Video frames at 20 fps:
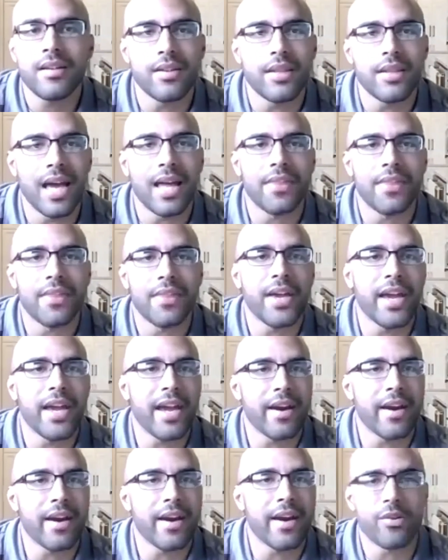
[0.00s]
that the
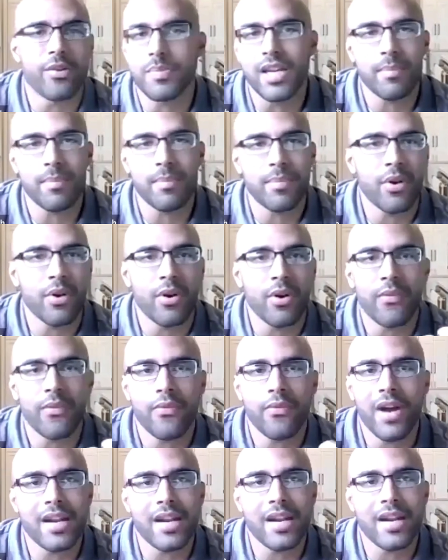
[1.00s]
air is being
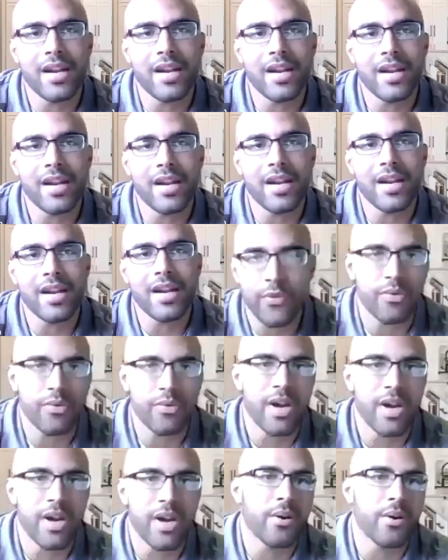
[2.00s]
purified in this
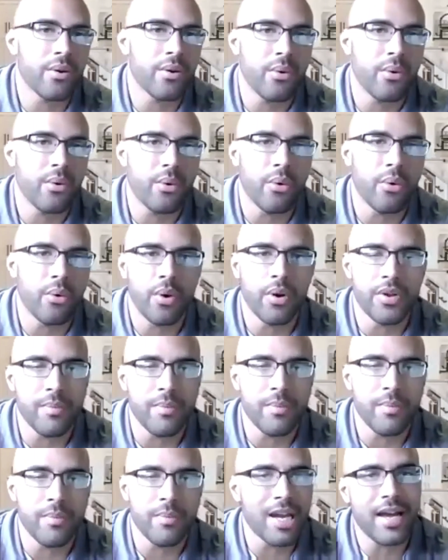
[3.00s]
refrigerator, or
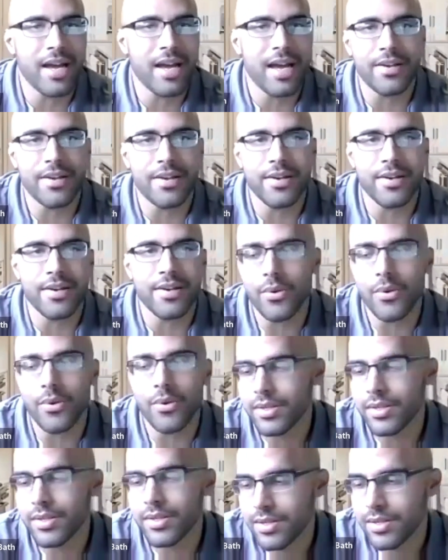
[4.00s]
you might not
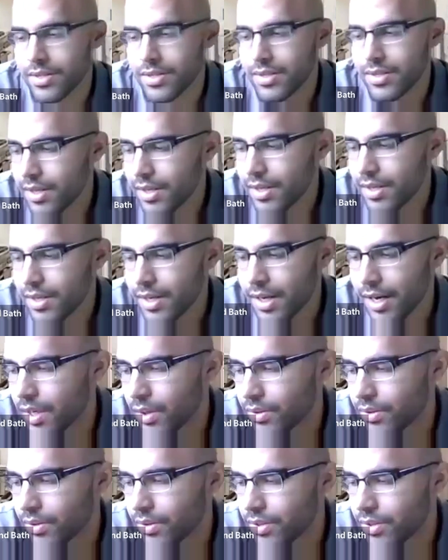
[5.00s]
notice
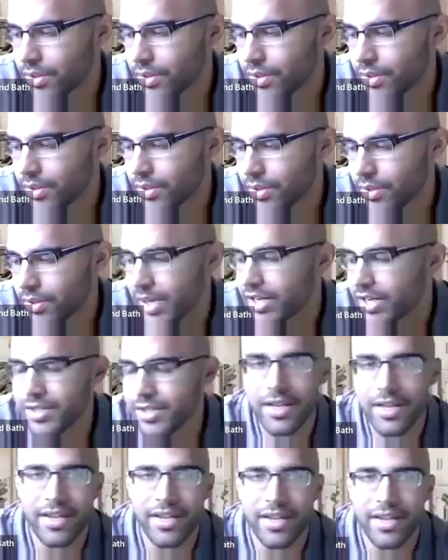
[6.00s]
different humidity
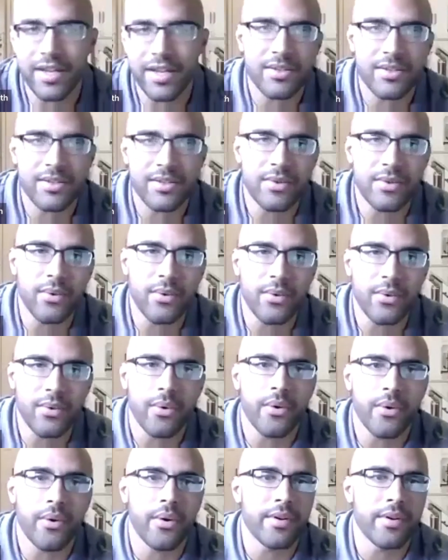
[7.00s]
settings
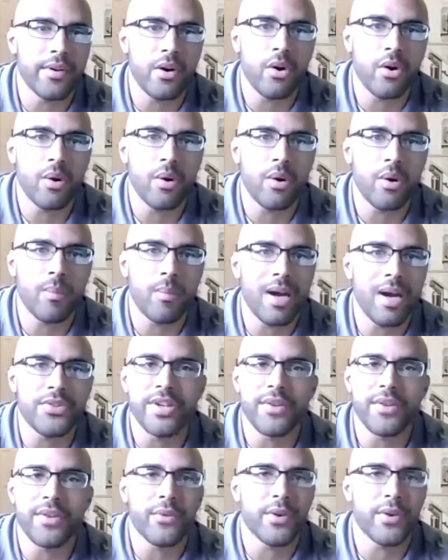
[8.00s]
or know
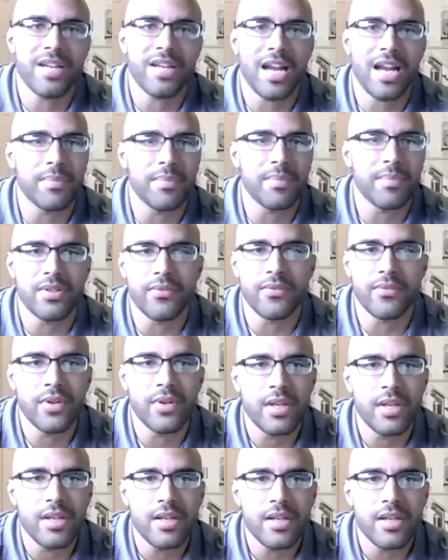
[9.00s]
about different types of
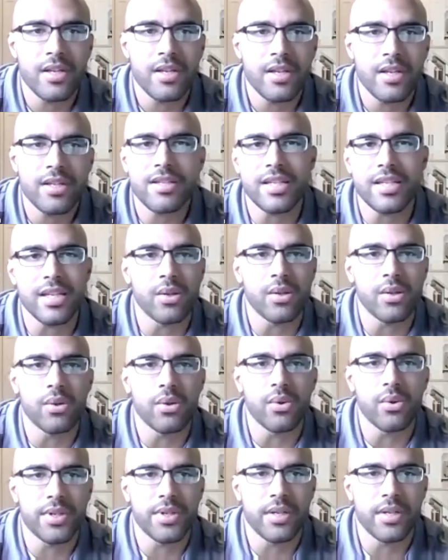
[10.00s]

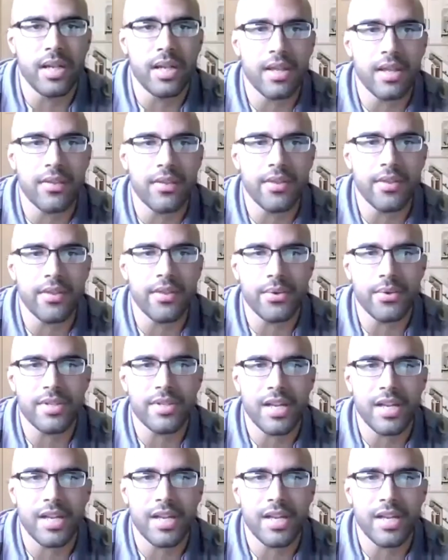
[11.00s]
heels and those